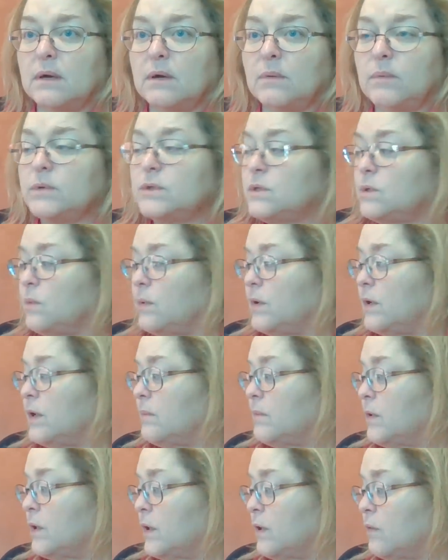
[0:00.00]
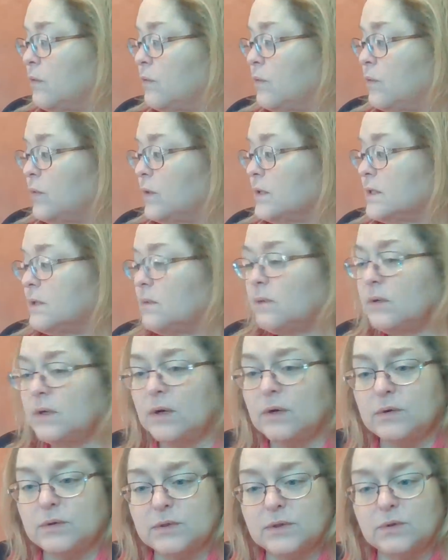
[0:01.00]
what's the word I'm looking for? Some
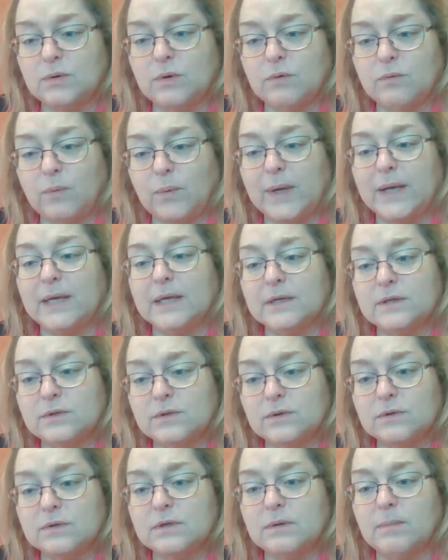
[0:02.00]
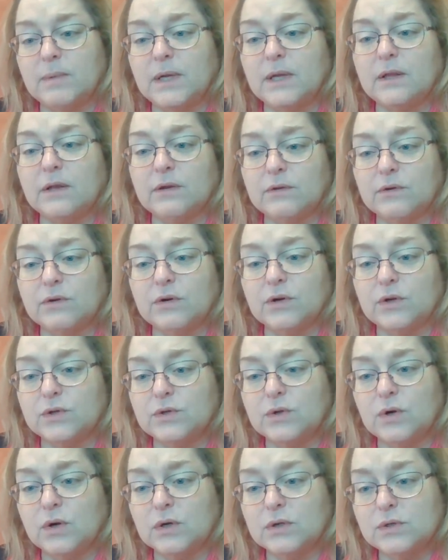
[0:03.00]
kind of sort of witness or somebody that they're going to
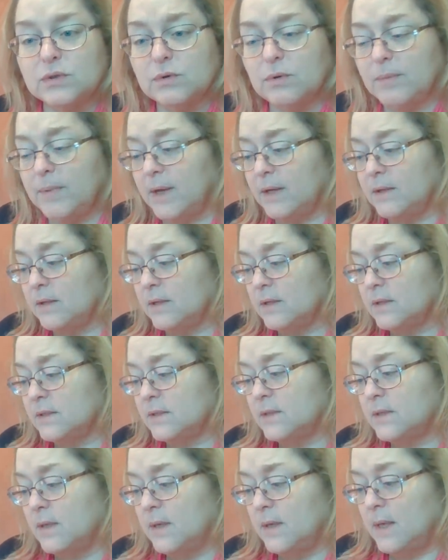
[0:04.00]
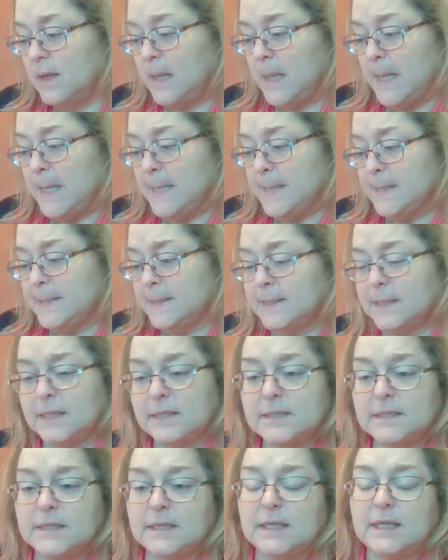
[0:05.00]
talk to about this.
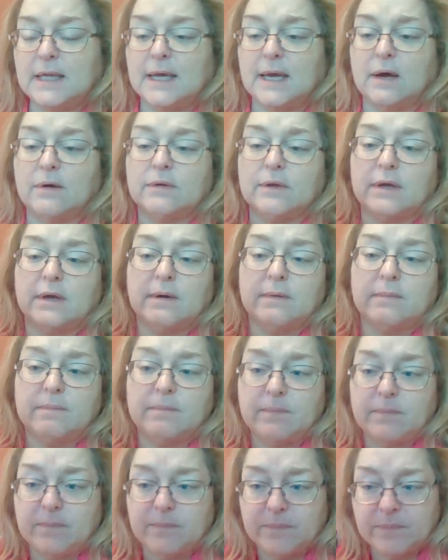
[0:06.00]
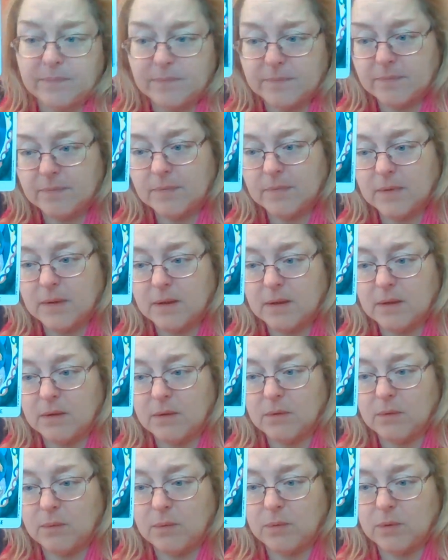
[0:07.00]
Let's see the outcome of
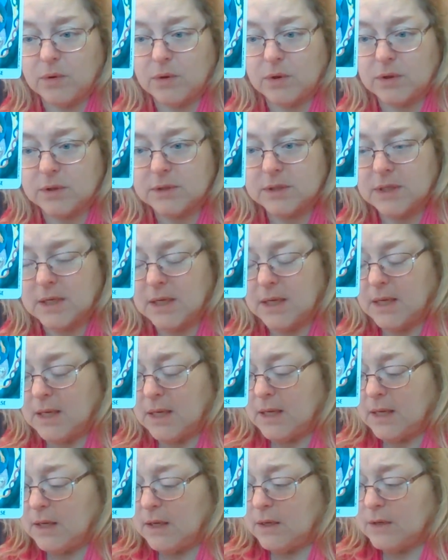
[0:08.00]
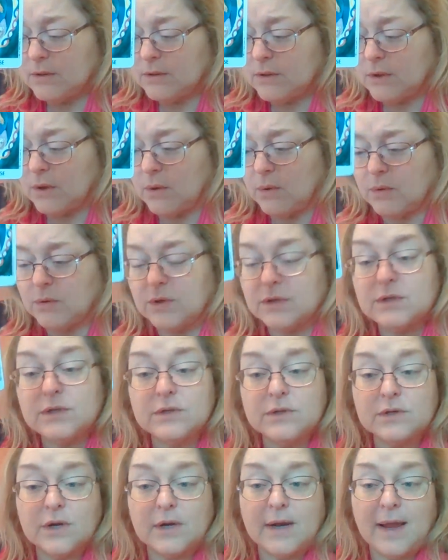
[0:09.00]
the world. So this
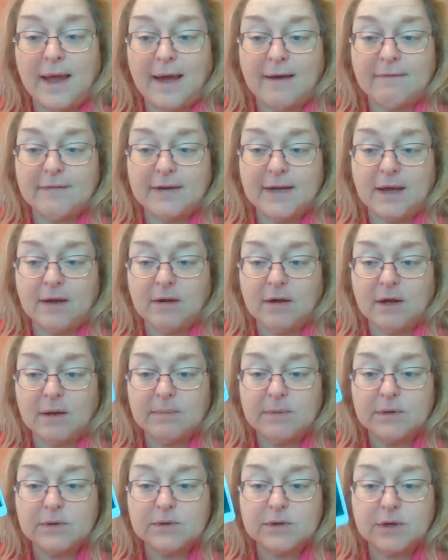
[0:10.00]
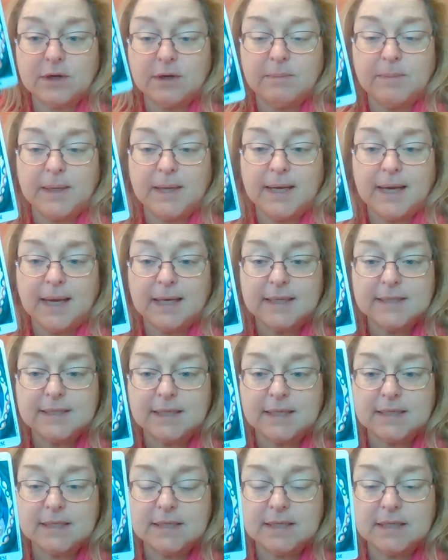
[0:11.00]
is going to have an outcome. There's going to be an
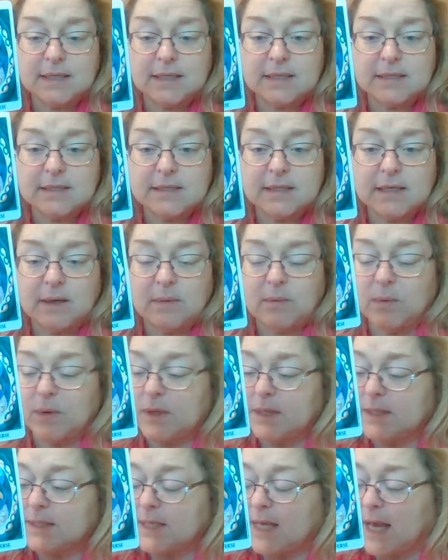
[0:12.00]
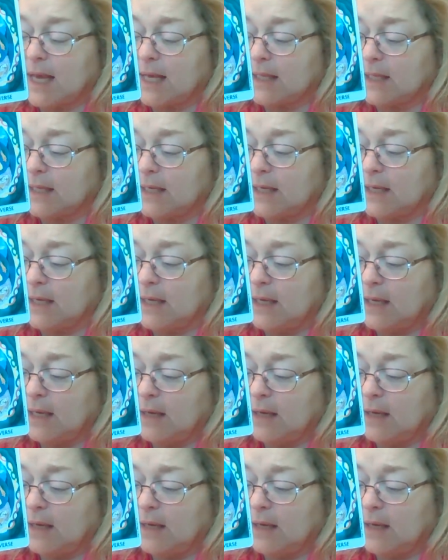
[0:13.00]
ending to this. And what exactly,